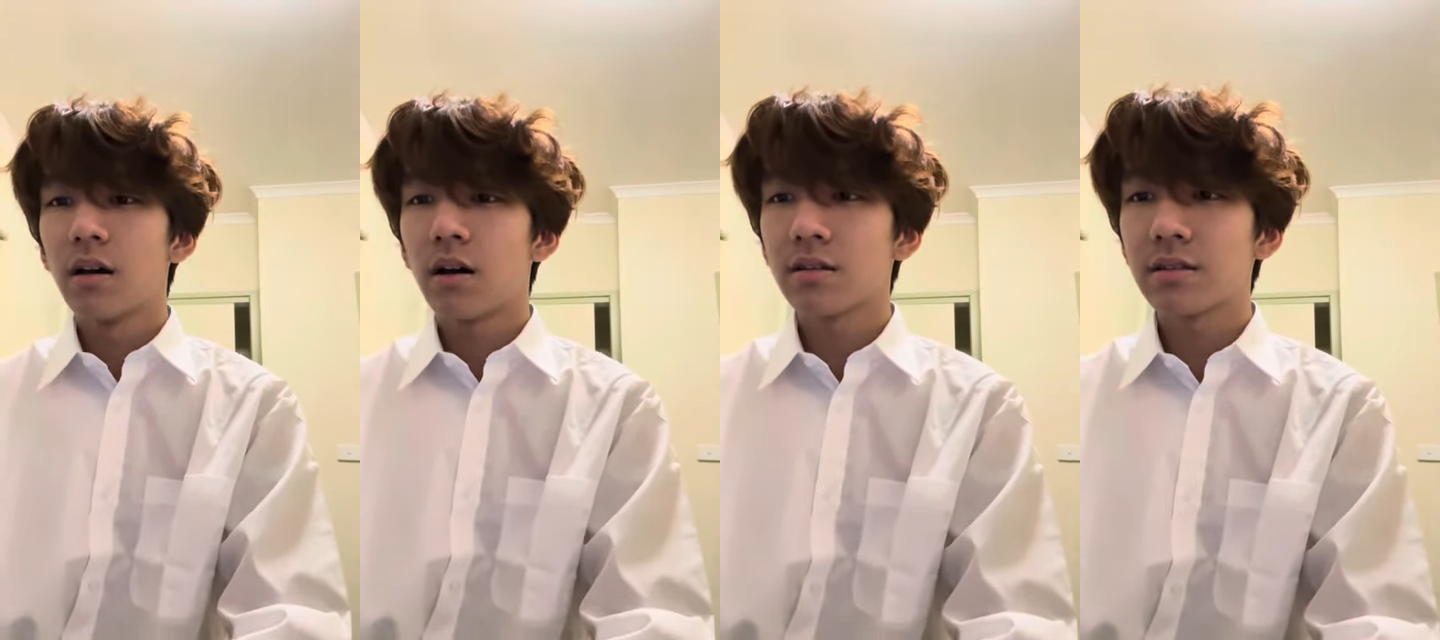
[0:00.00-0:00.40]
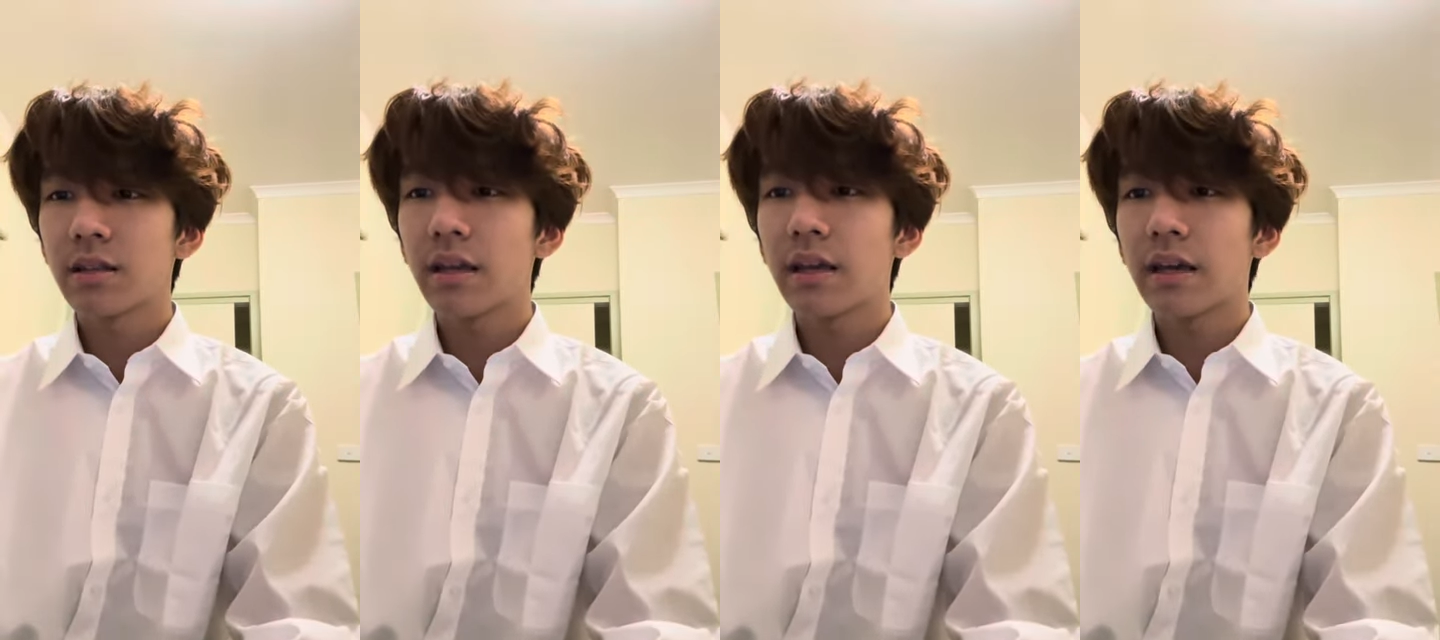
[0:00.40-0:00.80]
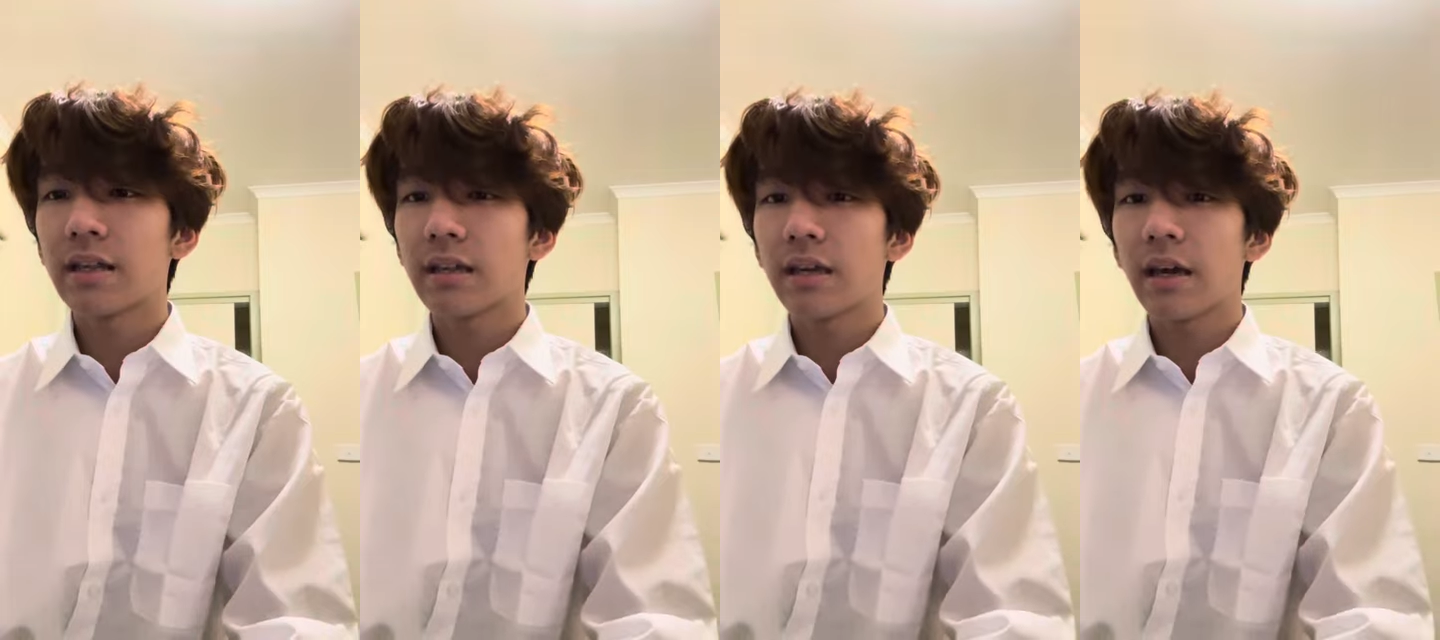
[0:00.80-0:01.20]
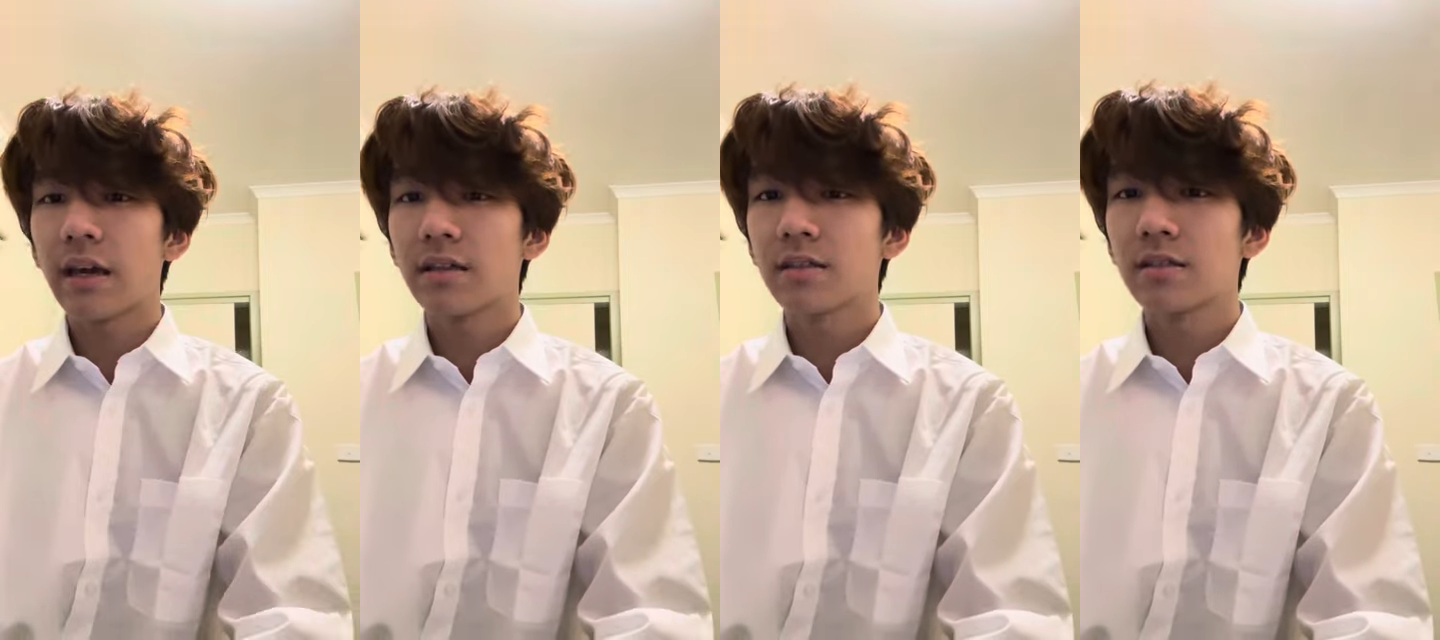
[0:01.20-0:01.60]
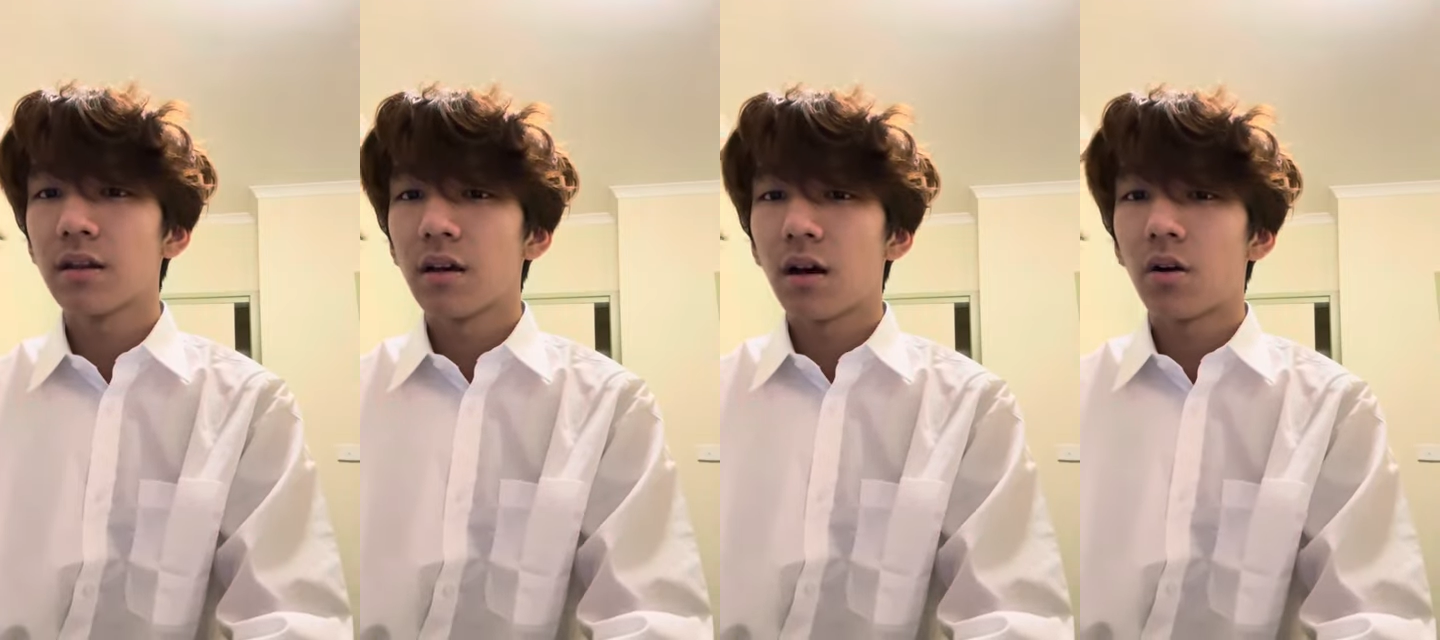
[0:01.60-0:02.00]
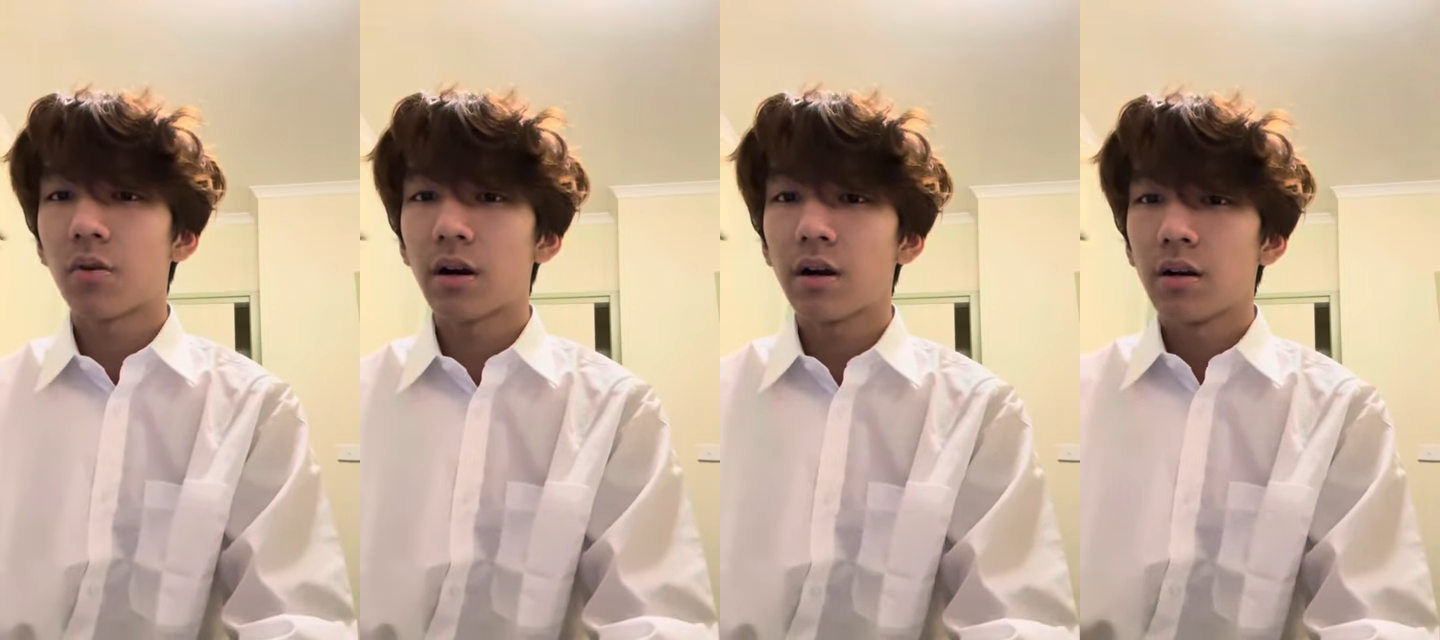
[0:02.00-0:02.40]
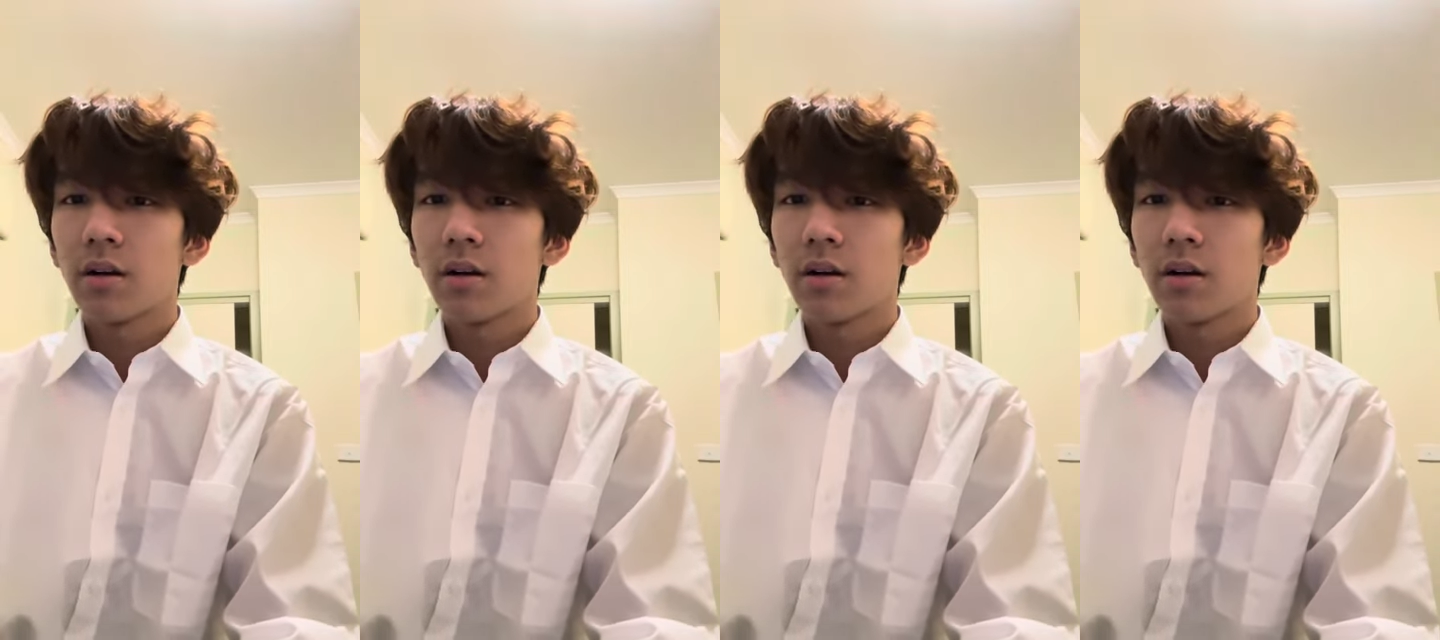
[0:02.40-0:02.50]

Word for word: understanding and enhance our